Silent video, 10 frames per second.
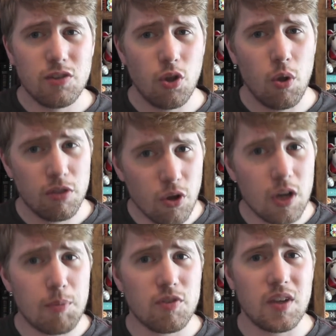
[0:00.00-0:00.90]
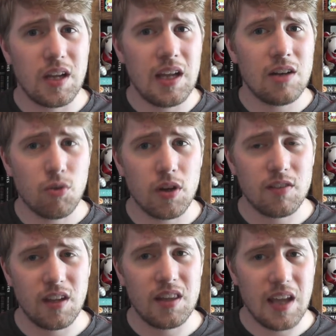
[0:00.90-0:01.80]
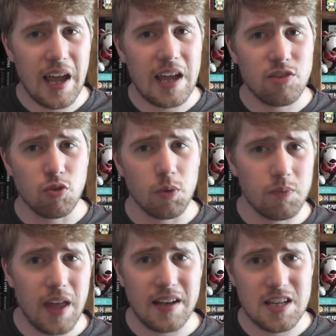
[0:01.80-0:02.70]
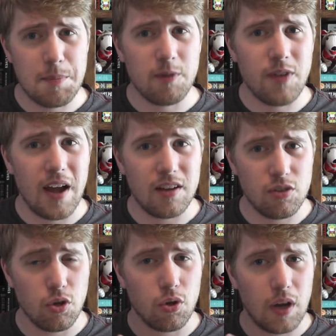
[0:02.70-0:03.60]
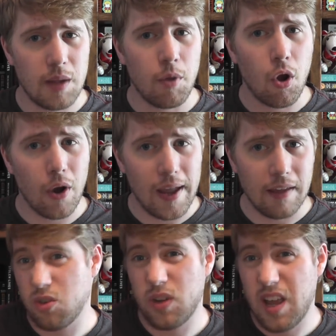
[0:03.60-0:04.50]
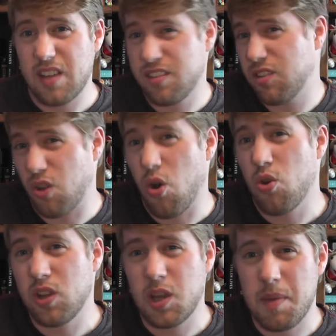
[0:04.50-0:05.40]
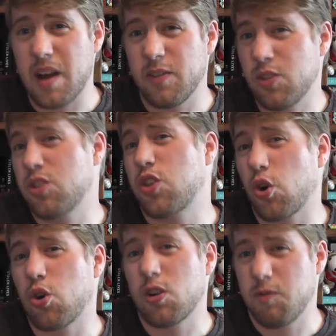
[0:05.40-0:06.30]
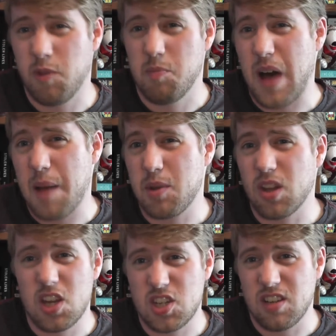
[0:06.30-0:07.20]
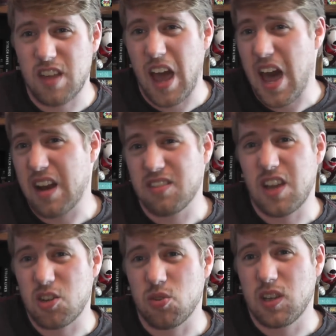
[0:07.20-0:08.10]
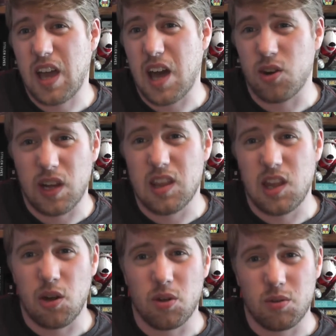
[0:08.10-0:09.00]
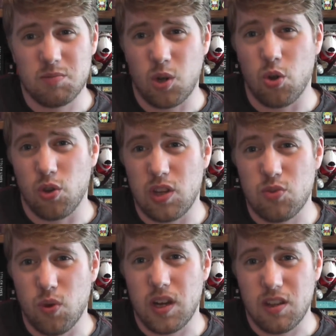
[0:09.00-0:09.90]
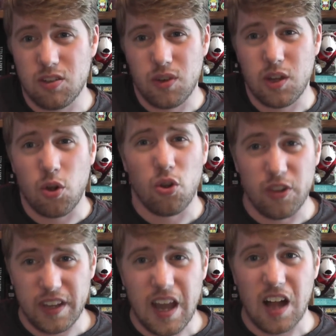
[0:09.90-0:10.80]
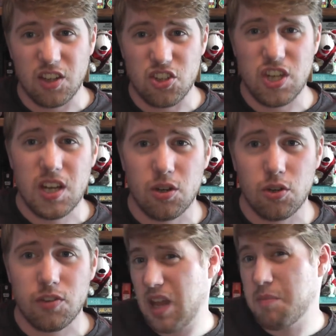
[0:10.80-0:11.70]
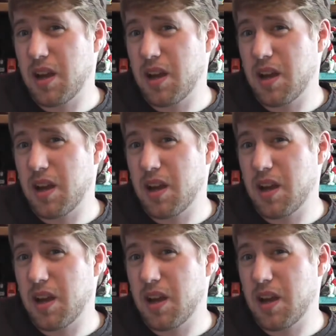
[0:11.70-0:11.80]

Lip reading: so a 30% increase in the age group that typifies your MRA. So in essence, only about a third of the population has had a sexual encounter in their early 20s or in their early college years, and